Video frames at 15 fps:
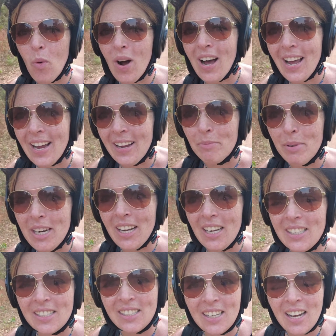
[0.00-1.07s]
why,
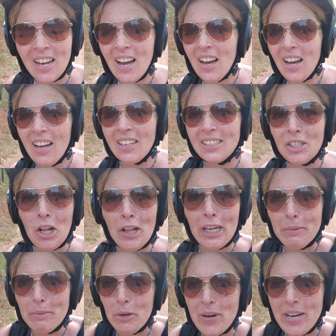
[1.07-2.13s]
because it's not like
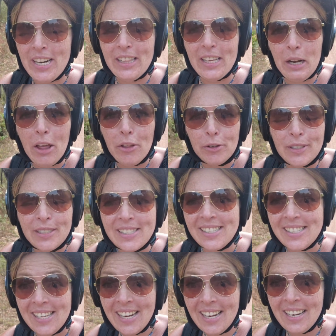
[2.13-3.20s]
I'm doing anything other than
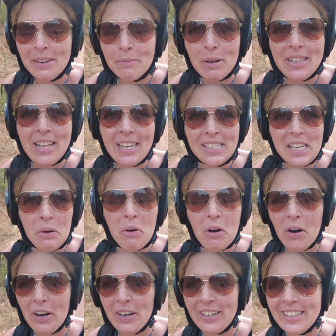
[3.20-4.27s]
sitting, but that's how
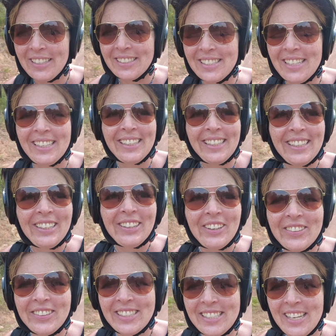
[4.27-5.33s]
hot it is
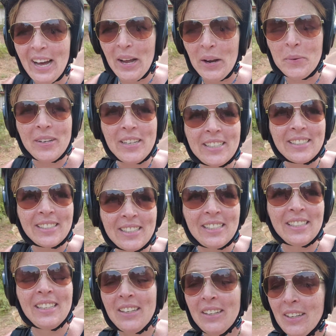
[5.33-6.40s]
on these highways.
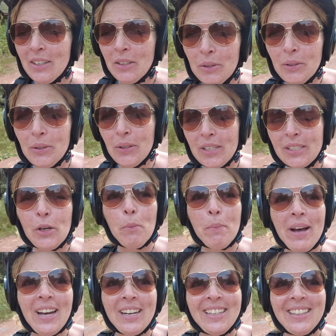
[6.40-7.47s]
Whew, so
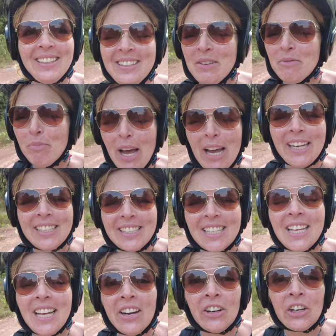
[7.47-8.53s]
back into
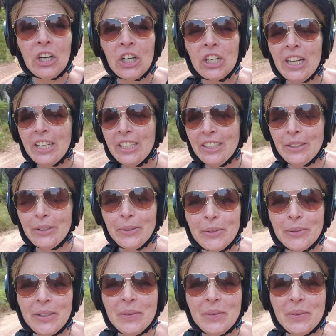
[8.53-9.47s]
the aircon I go.